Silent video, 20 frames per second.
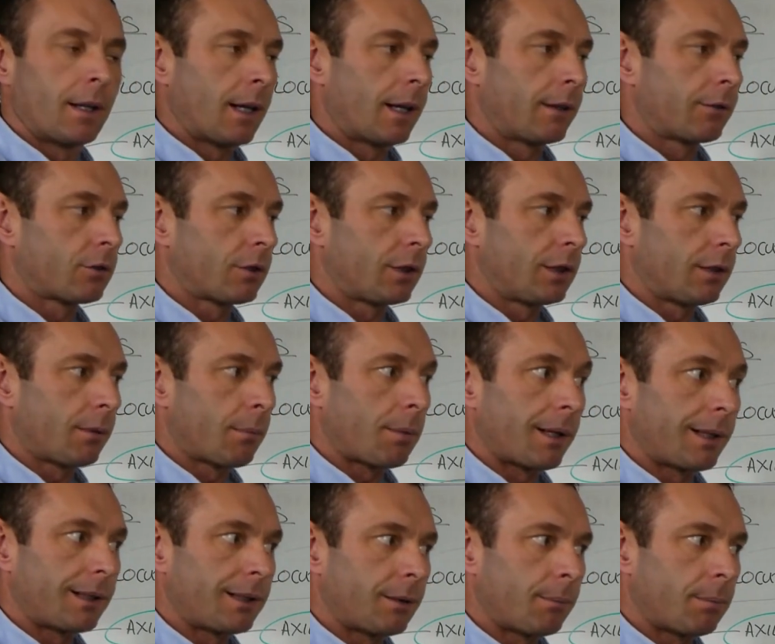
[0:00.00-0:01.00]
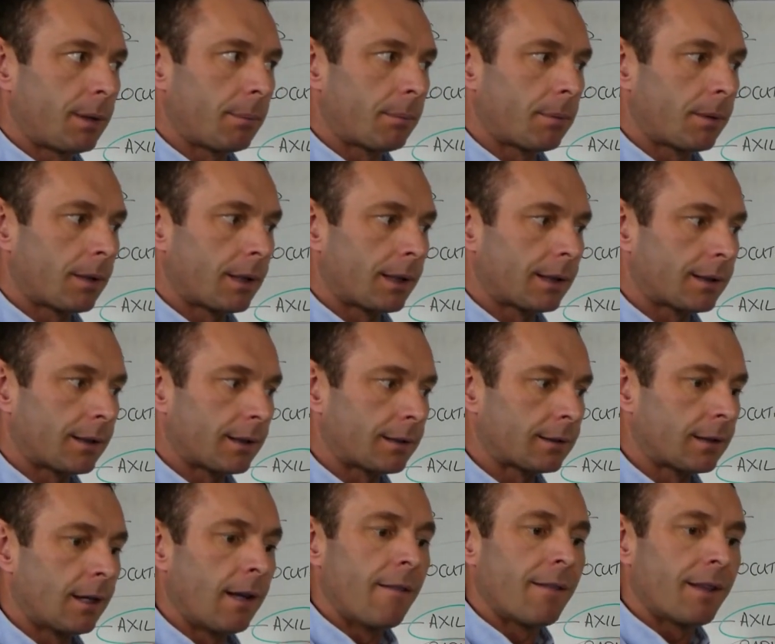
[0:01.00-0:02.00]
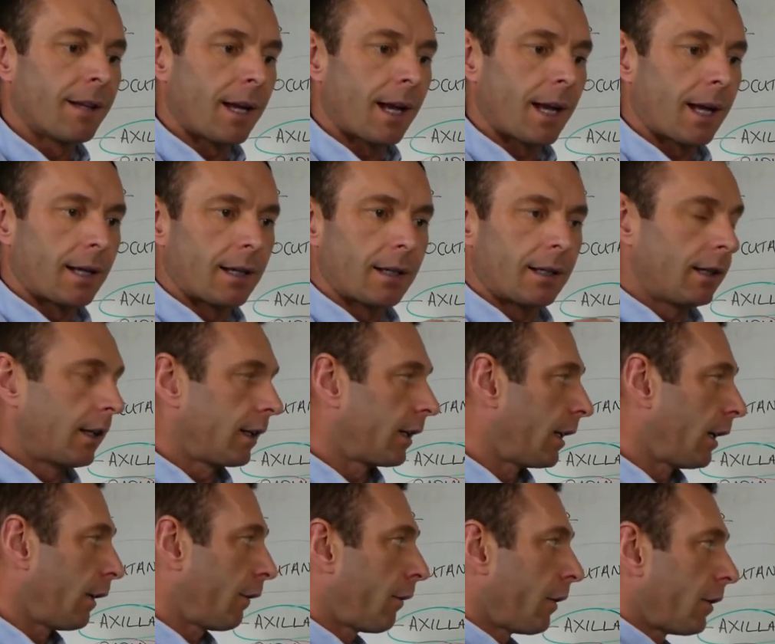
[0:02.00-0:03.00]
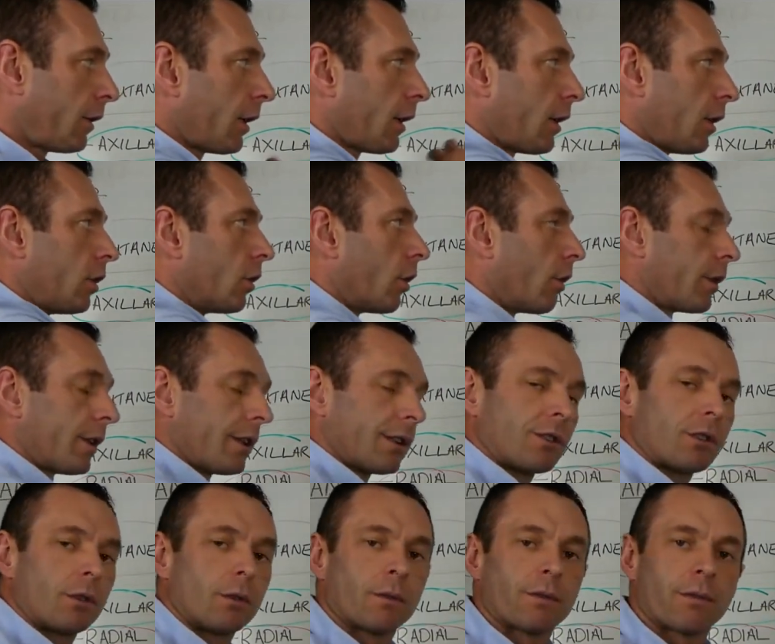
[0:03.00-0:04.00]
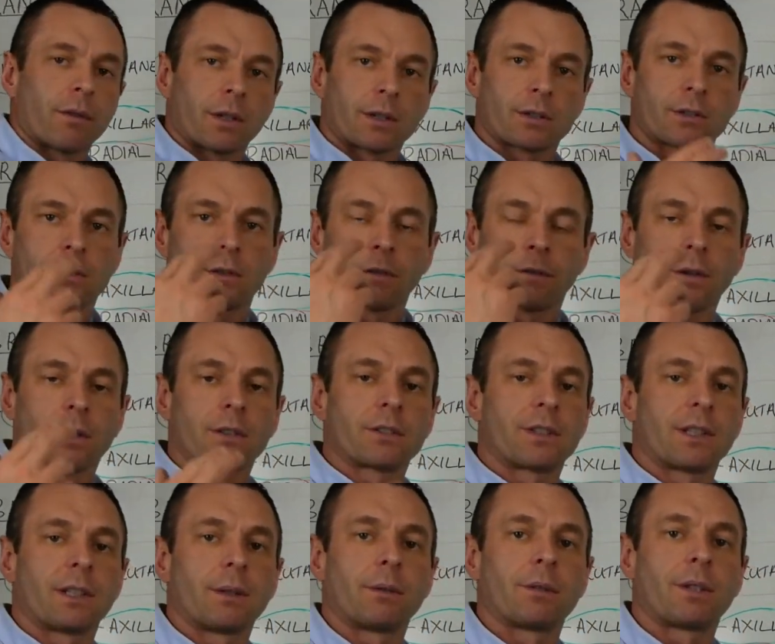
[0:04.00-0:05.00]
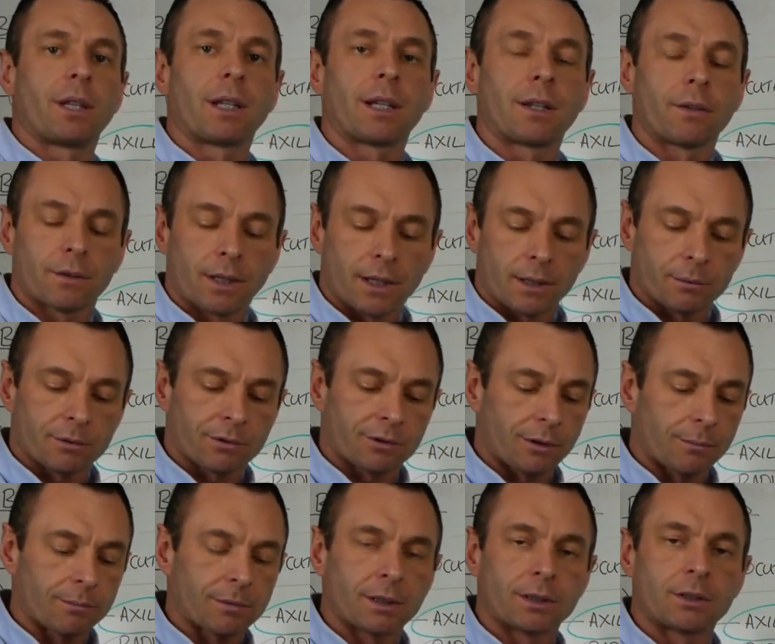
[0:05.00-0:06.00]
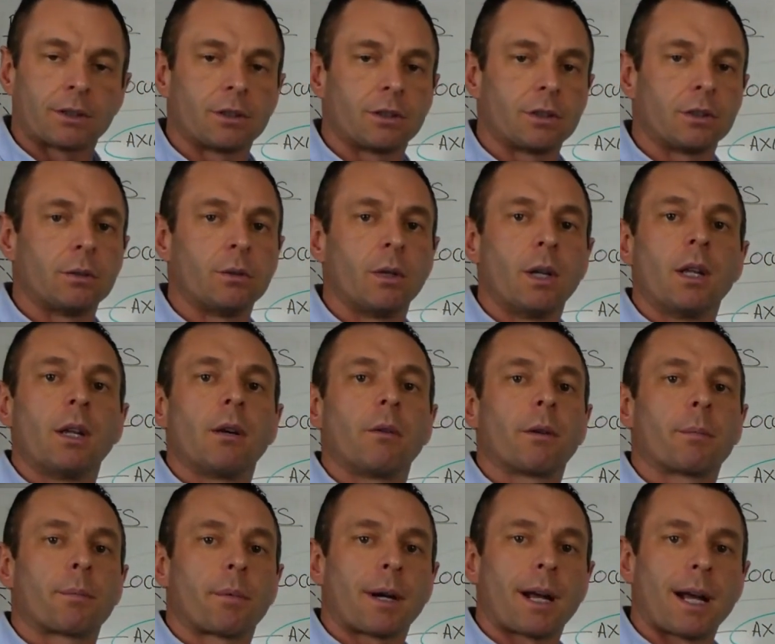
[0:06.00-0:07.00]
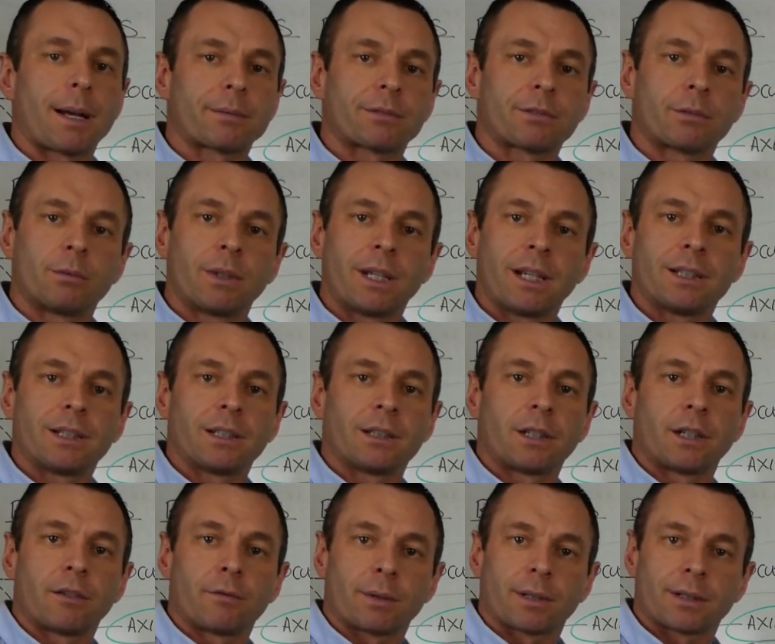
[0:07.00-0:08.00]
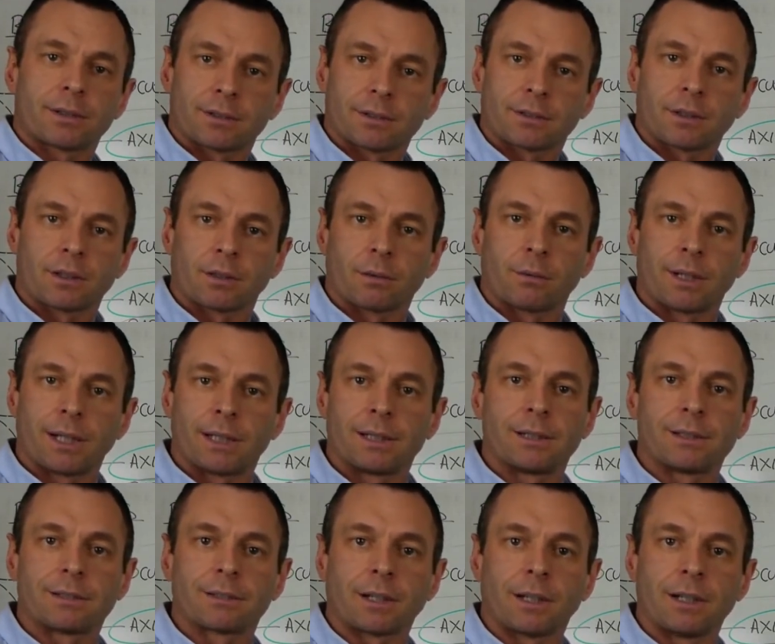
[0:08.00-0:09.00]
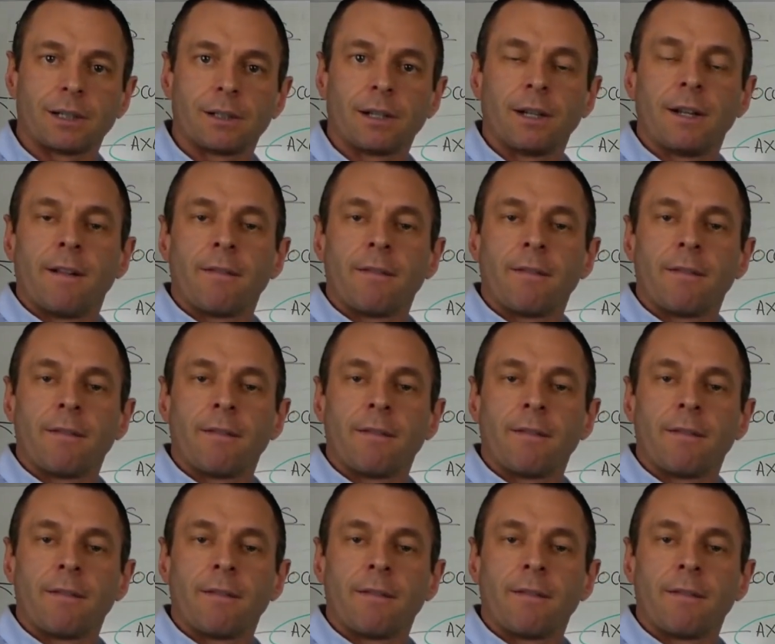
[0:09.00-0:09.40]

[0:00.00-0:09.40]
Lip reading: I've treated plenty of people like this, and if you didn't know this, the first thing you would think of that it was something to do with perhaps the radial nerve, because it's on the radial side,